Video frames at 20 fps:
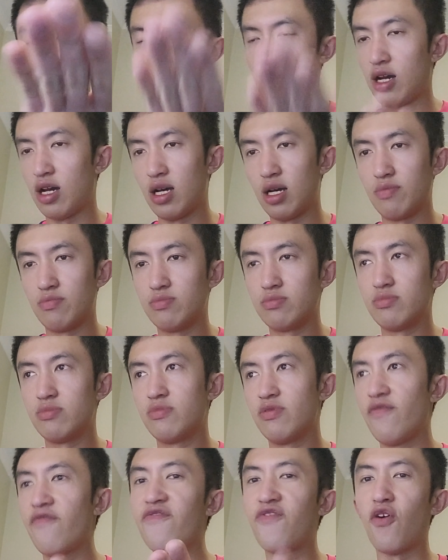
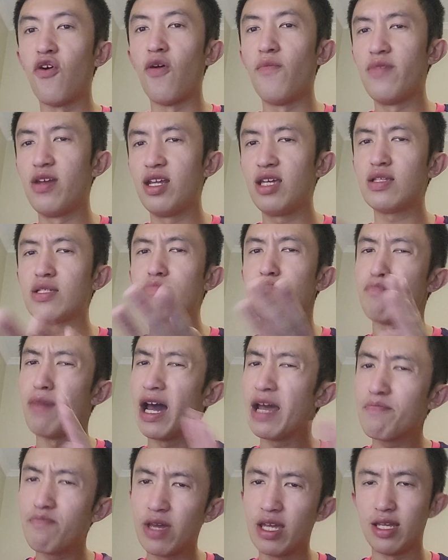4 minutes
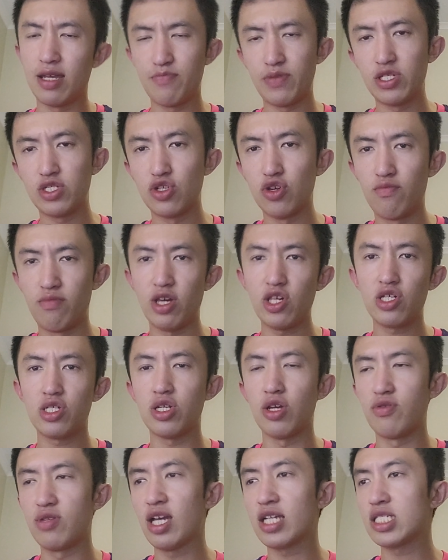might be a bit too much.
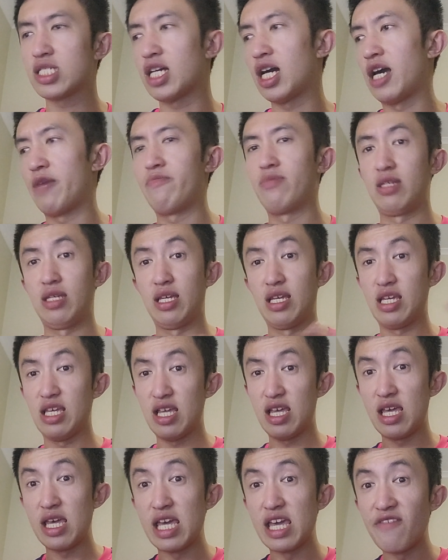So next time,
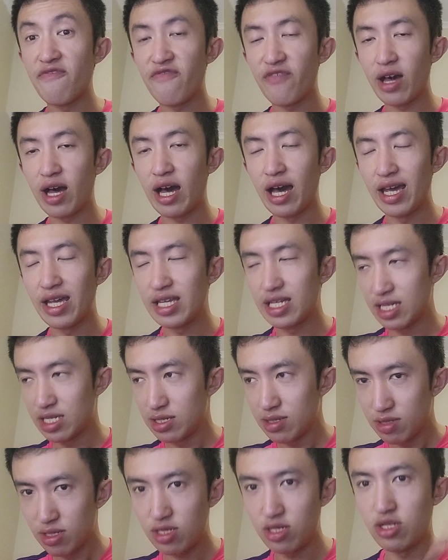if I
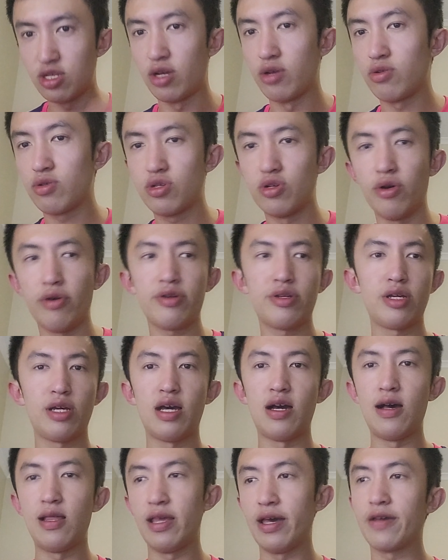cook
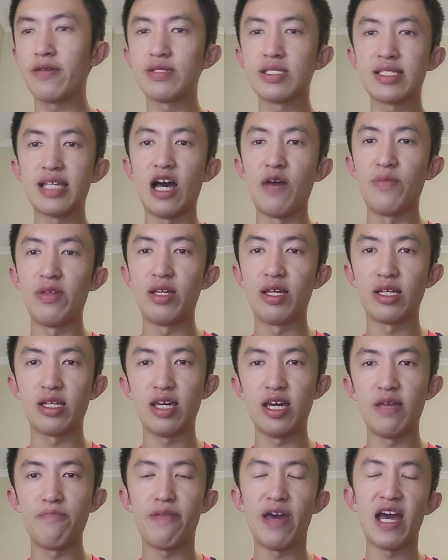salmon
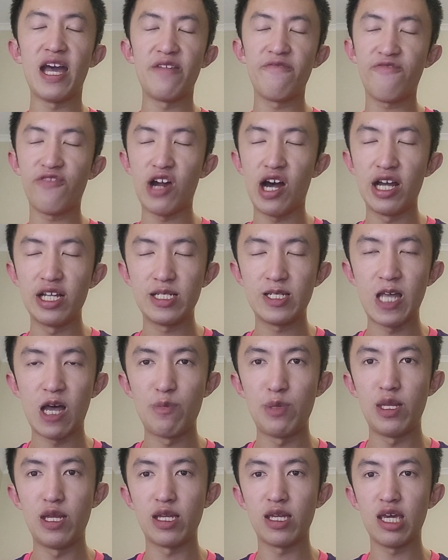again, pan fried
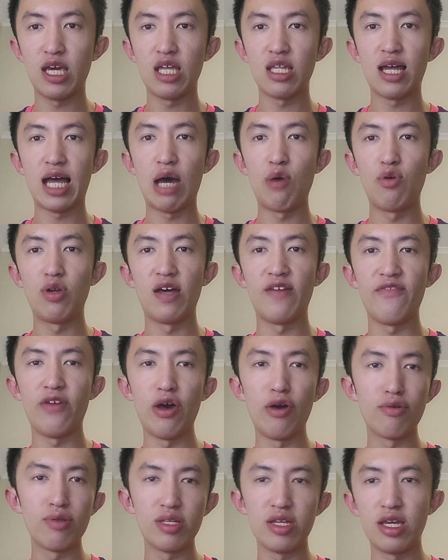salmon again, I would have
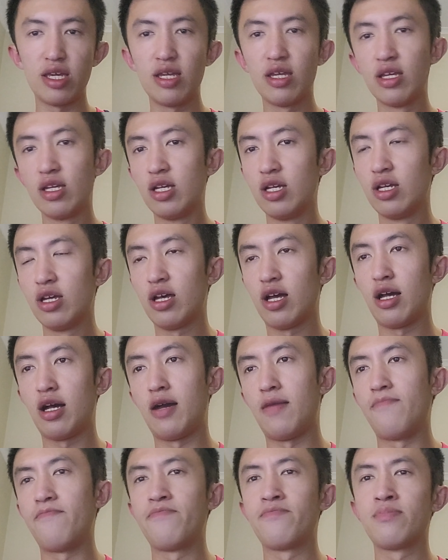only
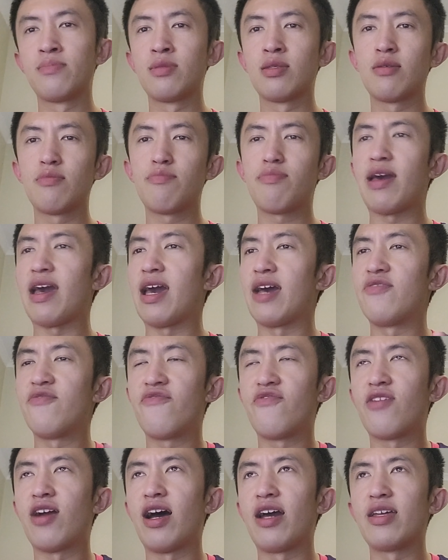pan
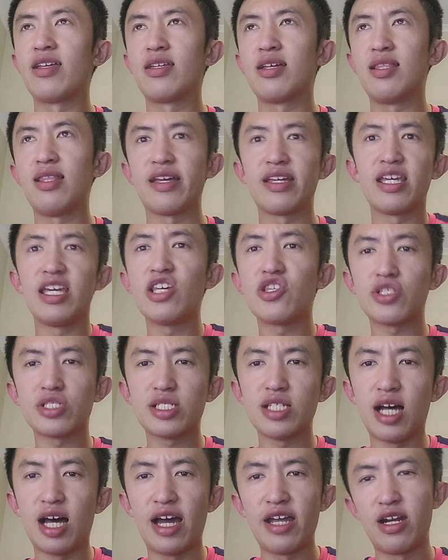fried each
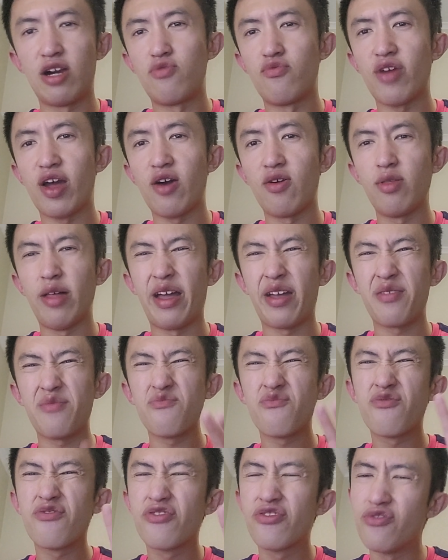side around
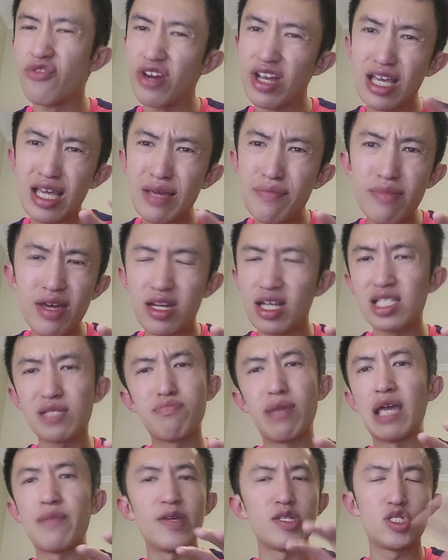3 minutes,
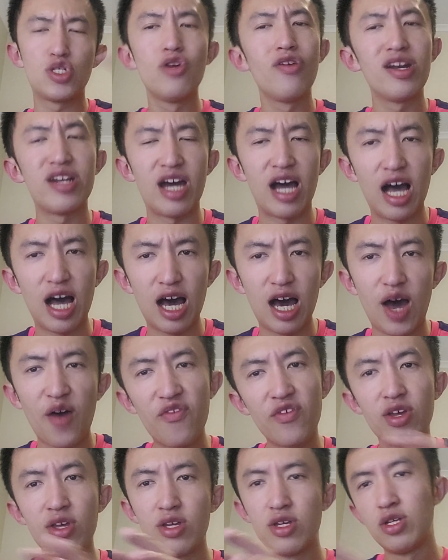maybe
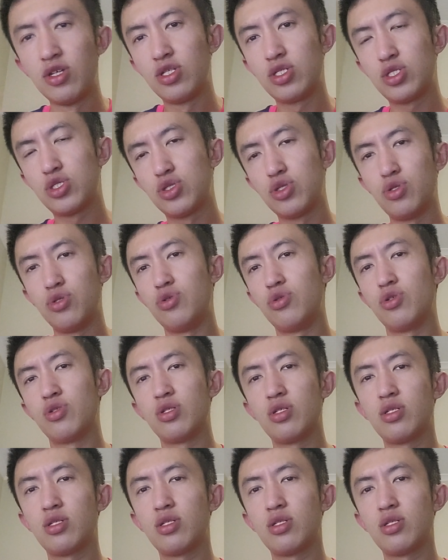2.5 to